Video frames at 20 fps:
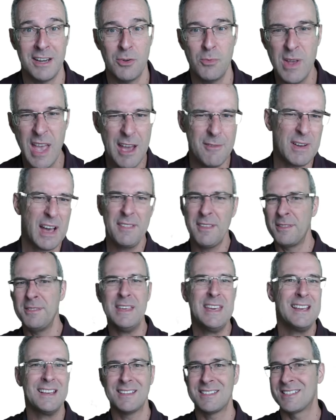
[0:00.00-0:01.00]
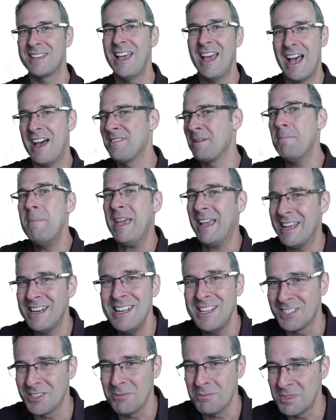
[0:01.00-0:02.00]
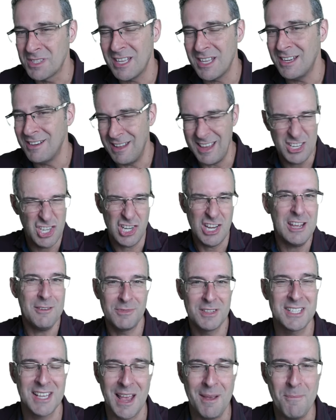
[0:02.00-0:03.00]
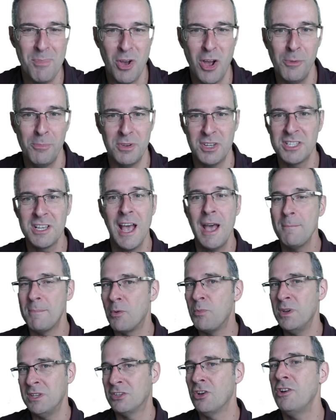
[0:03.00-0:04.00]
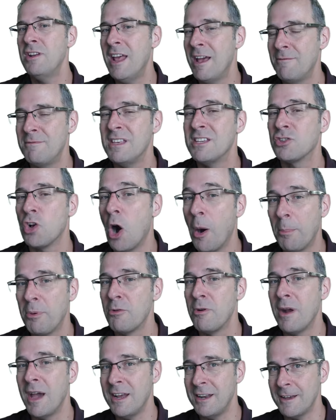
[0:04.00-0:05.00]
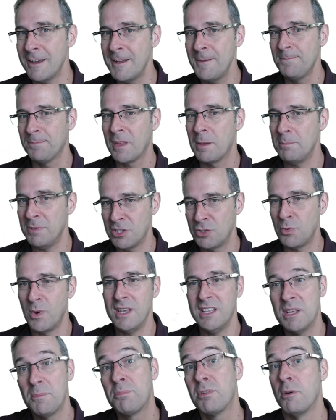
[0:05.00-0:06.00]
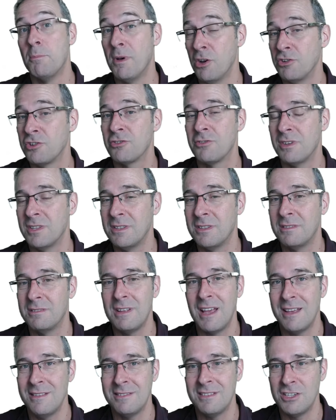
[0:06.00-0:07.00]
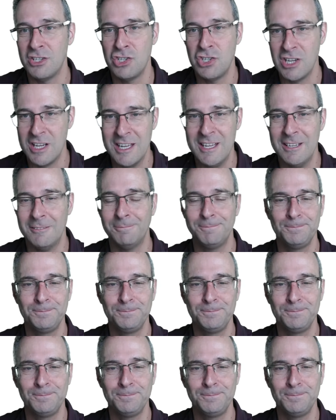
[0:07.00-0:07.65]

We have other things, other mechanisms that achieve the same purpose, but we don't have this operator between the promoter and the gene,